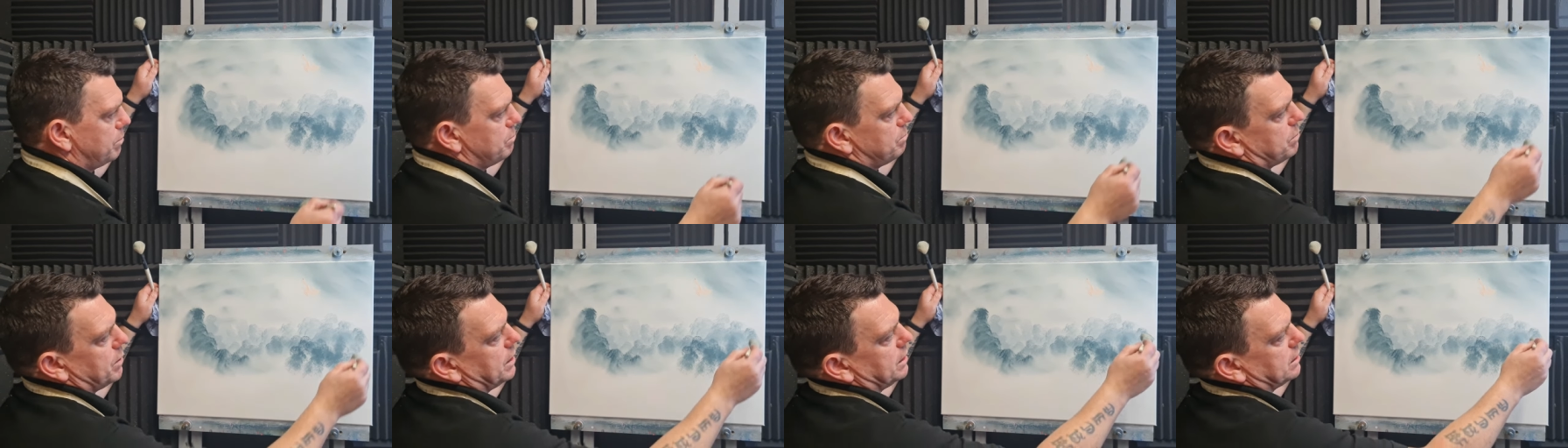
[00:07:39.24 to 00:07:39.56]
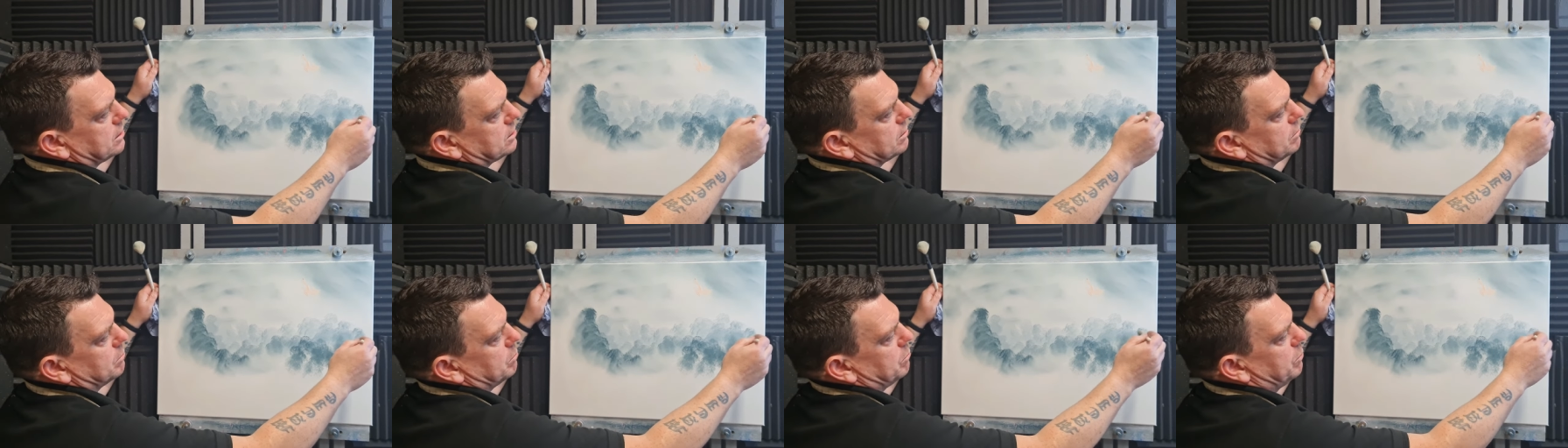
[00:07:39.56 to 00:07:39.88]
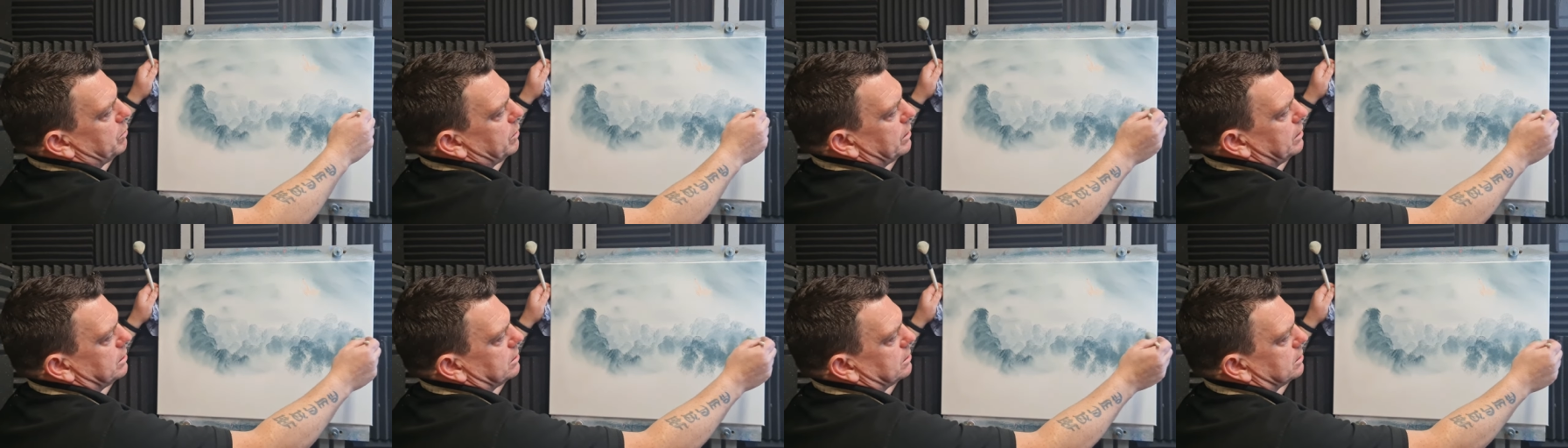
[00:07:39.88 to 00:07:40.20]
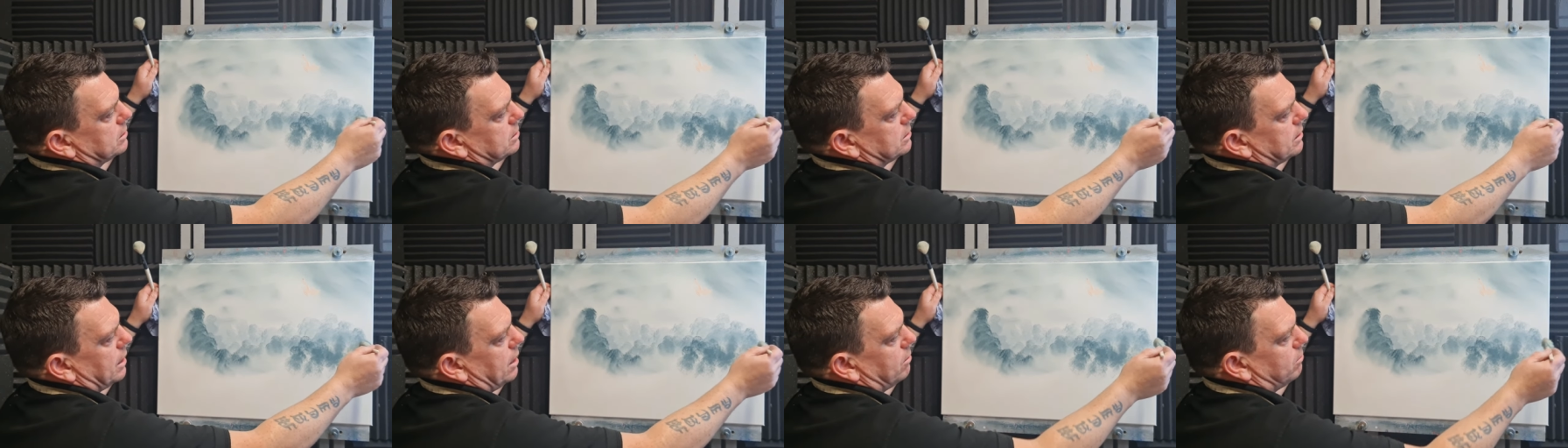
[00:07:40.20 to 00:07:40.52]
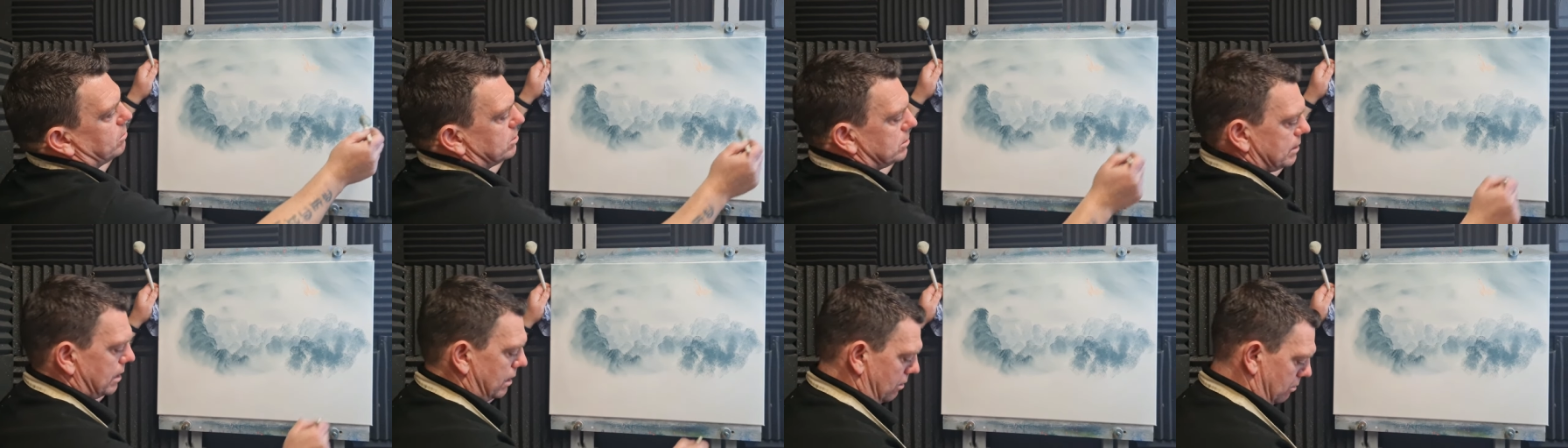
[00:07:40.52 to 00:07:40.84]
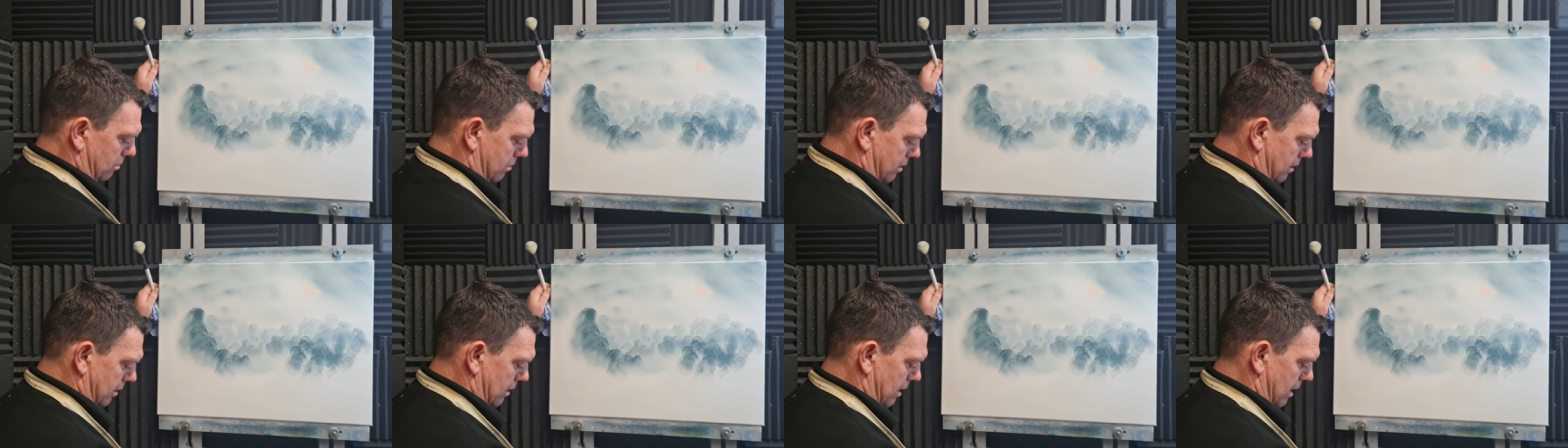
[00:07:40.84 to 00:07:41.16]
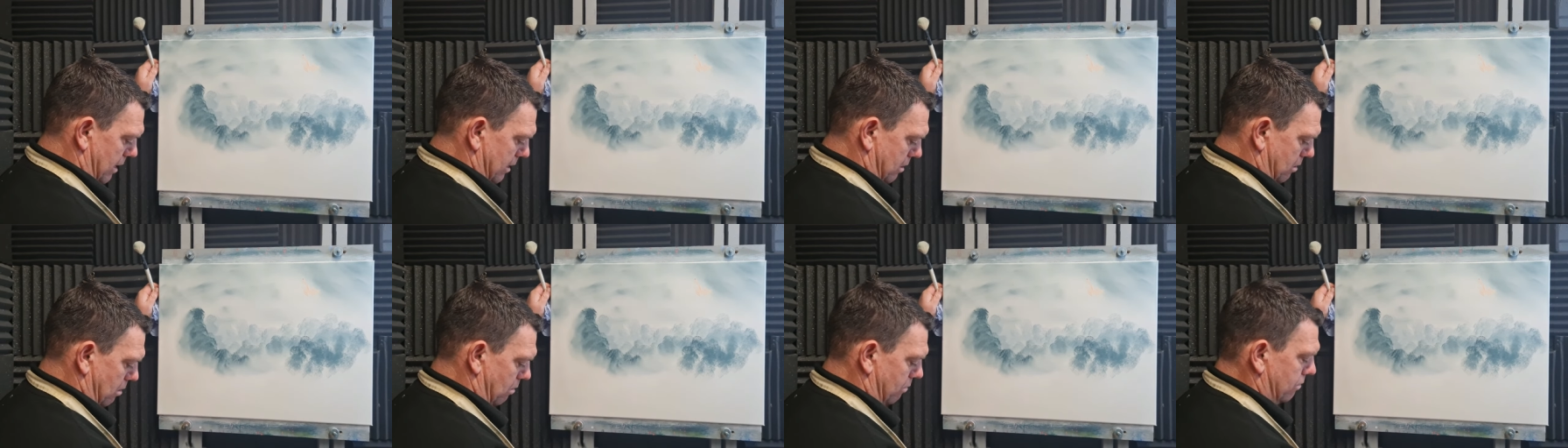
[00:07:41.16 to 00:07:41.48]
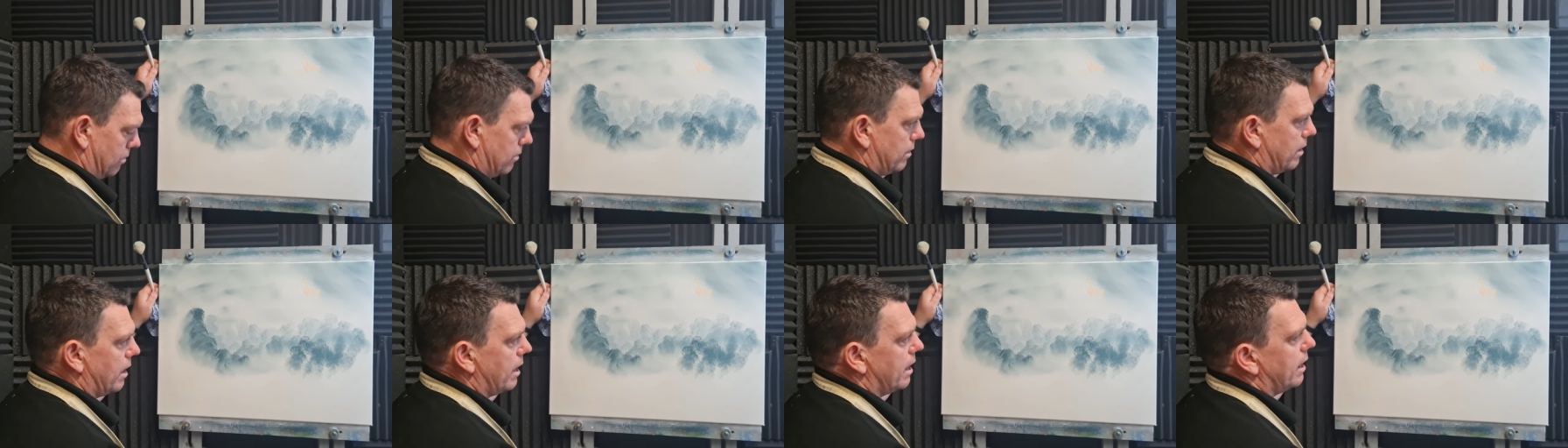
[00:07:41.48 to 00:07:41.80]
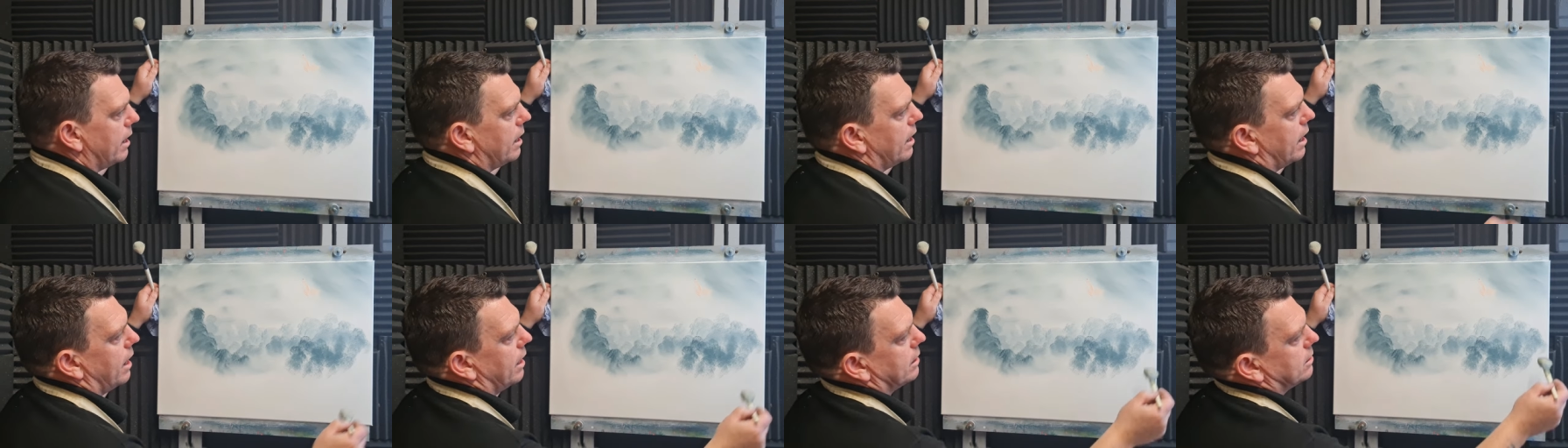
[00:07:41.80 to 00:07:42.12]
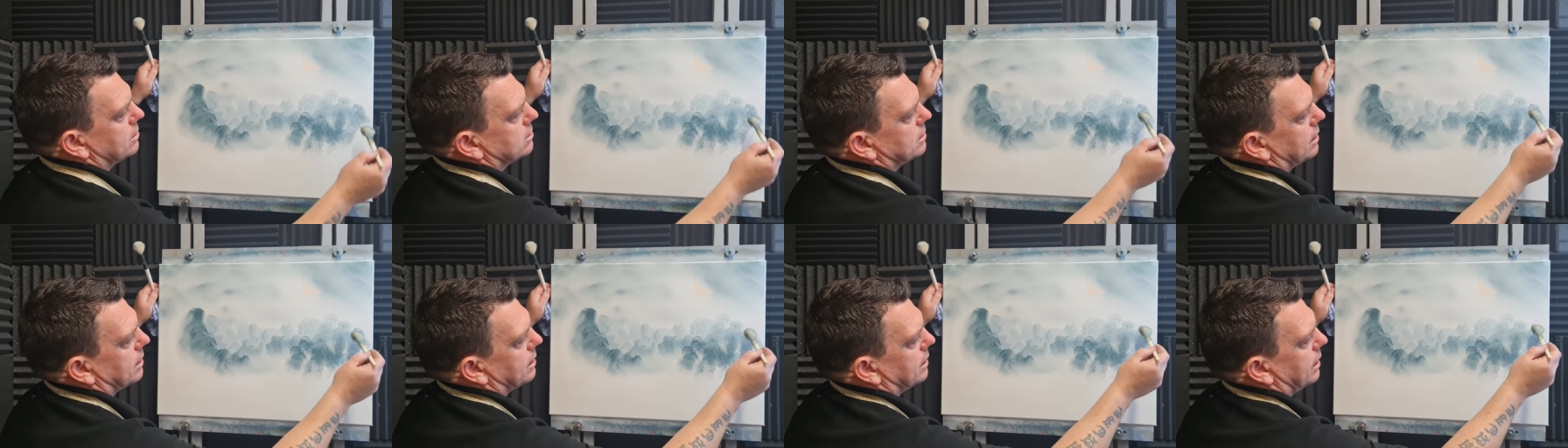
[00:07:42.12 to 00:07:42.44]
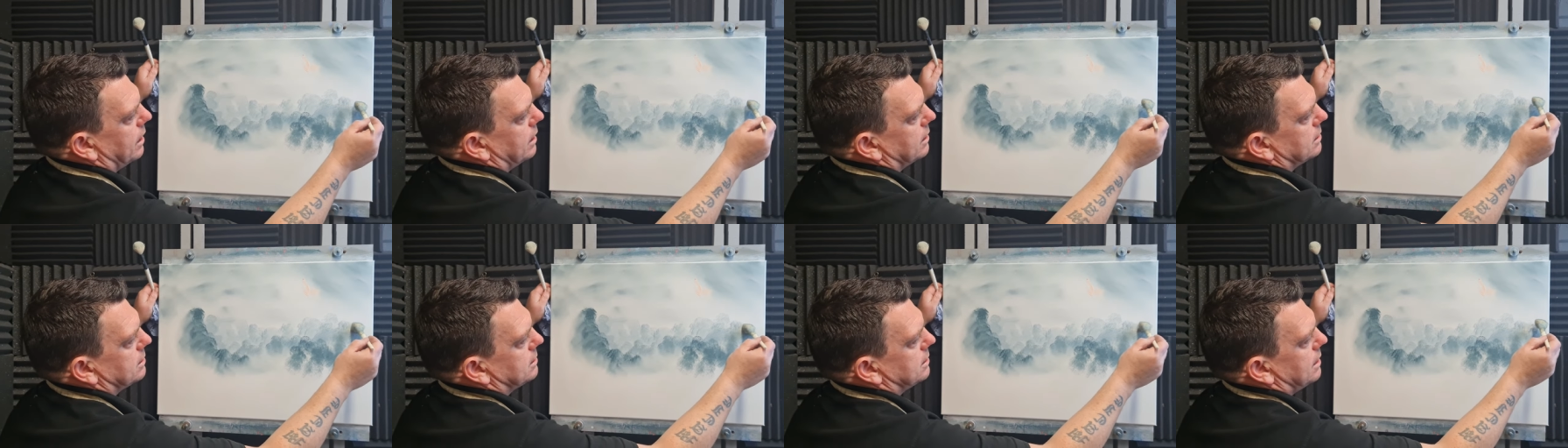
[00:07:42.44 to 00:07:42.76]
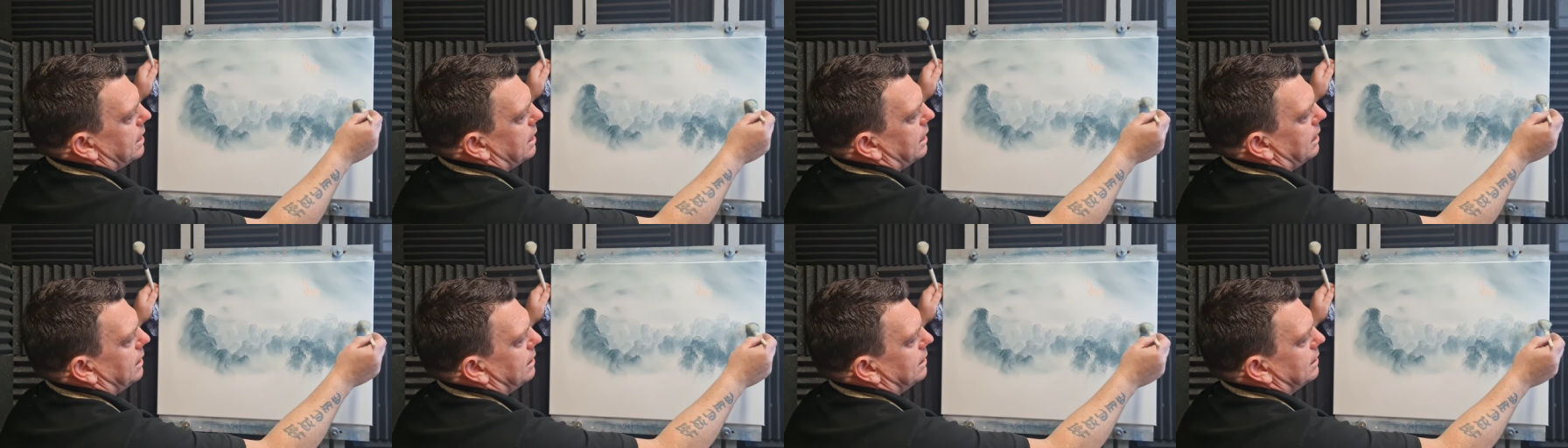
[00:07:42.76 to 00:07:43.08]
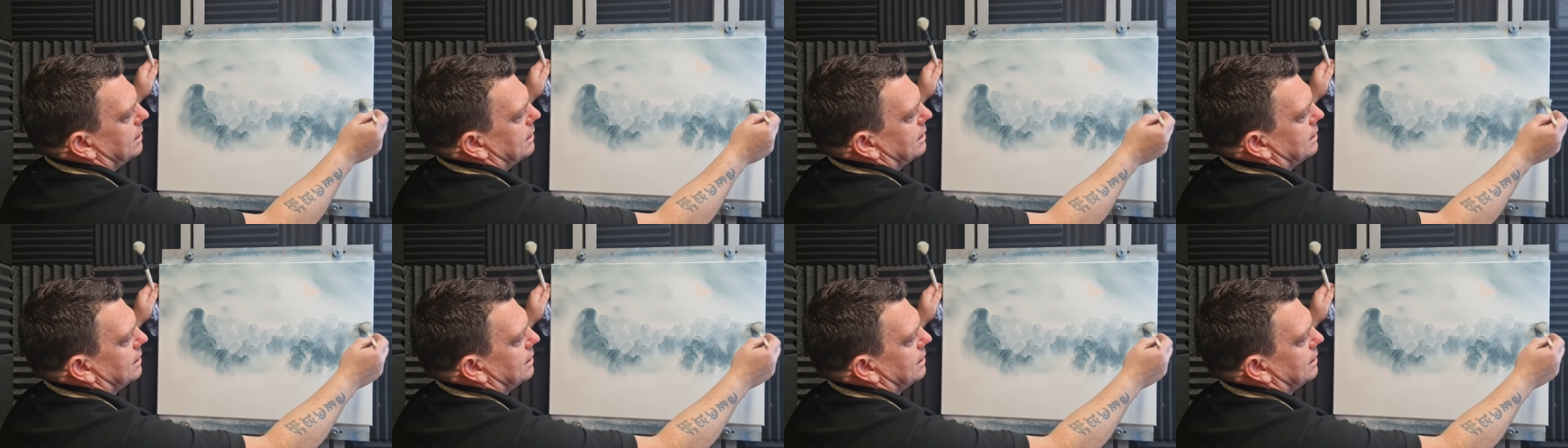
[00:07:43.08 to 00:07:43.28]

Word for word: bits and pieces there. What's that looking like over there? Because I can't tell.